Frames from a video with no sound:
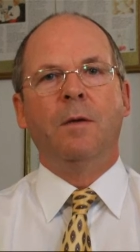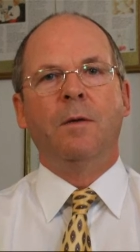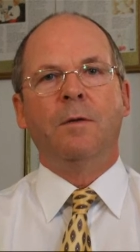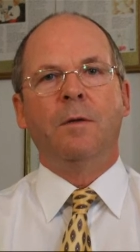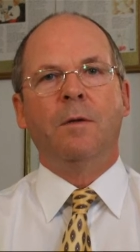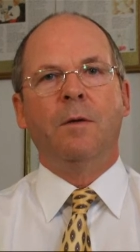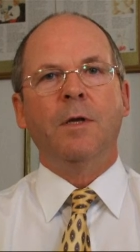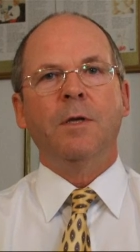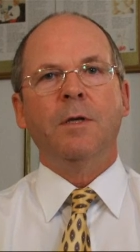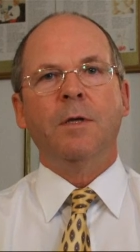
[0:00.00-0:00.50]

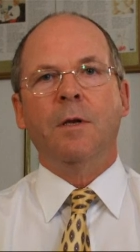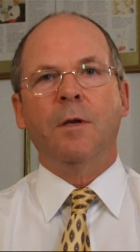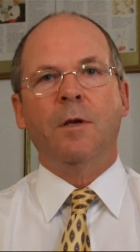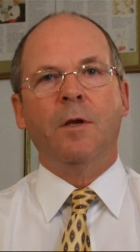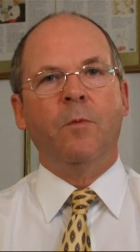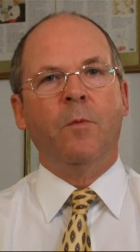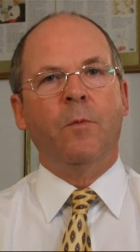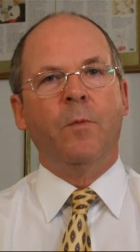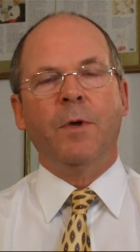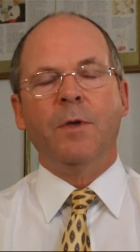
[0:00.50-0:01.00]
So listening to
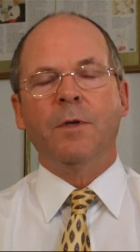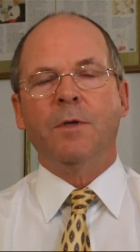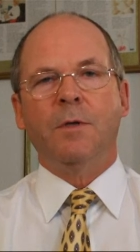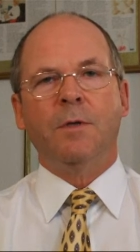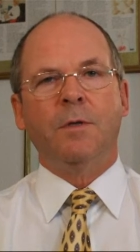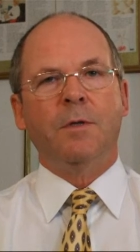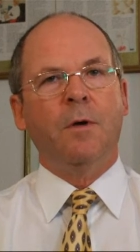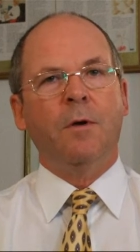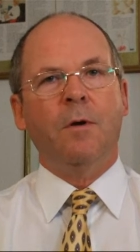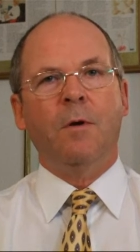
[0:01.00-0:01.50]
human beings
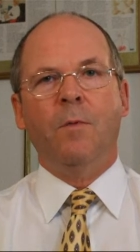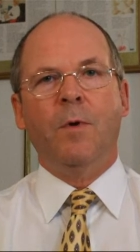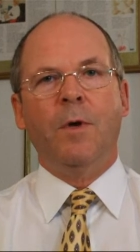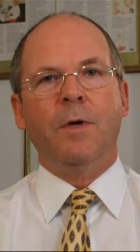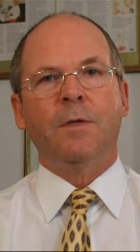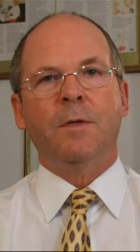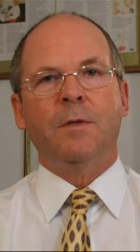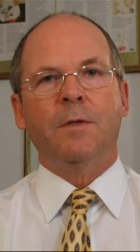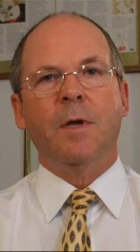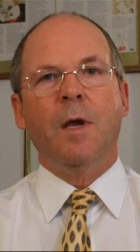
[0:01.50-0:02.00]
is a total
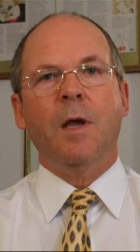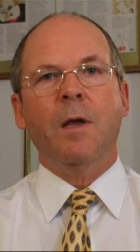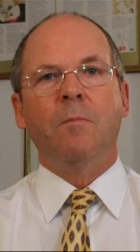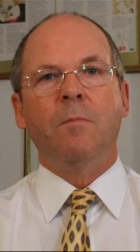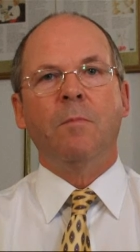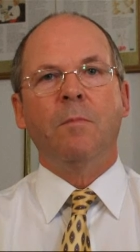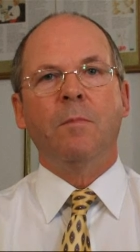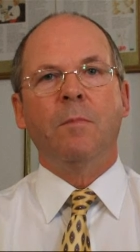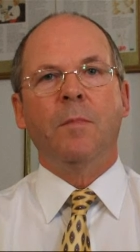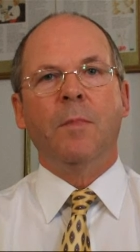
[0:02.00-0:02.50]
waste of time
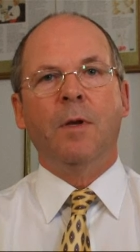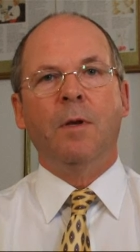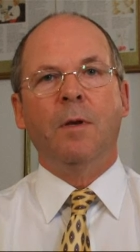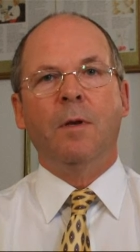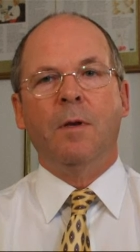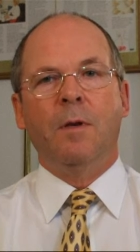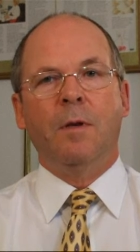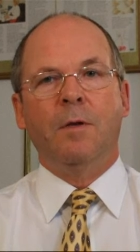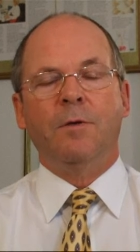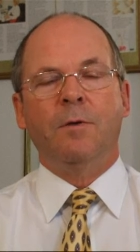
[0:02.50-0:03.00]
eh,
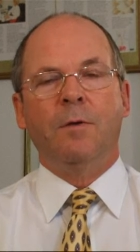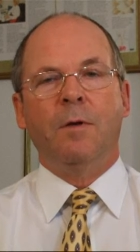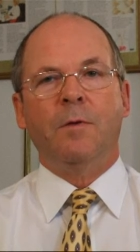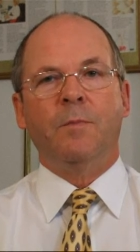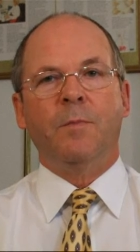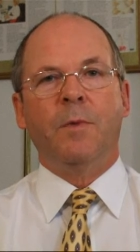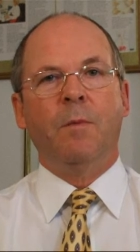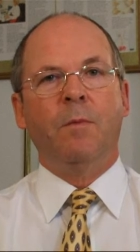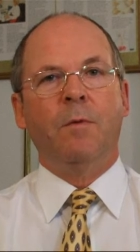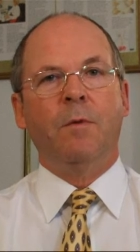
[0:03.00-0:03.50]
as, you, as
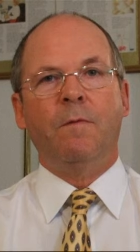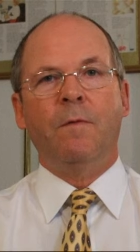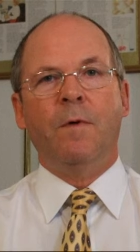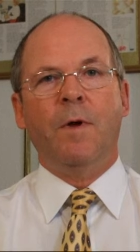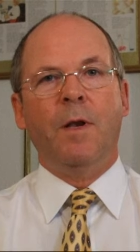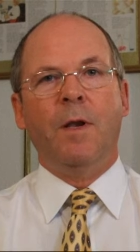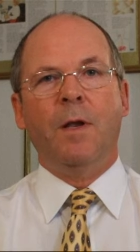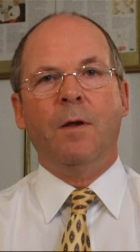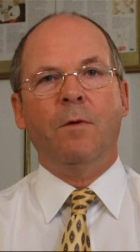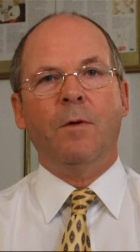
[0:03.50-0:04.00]
people are
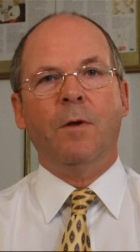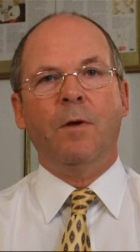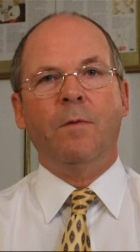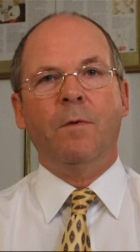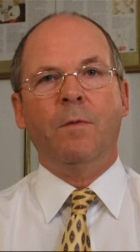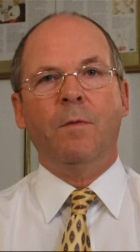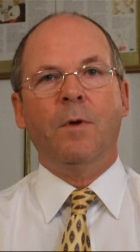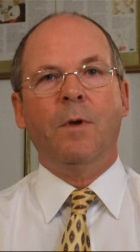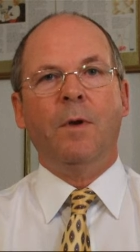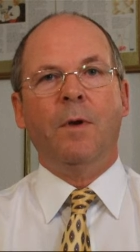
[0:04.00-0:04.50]
finding out all over
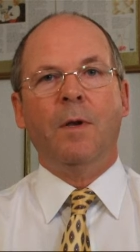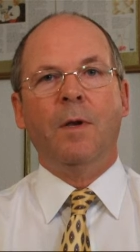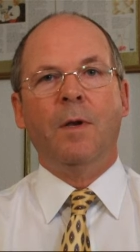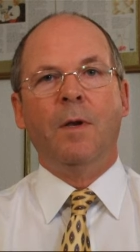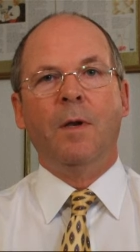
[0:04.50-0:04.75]
the world.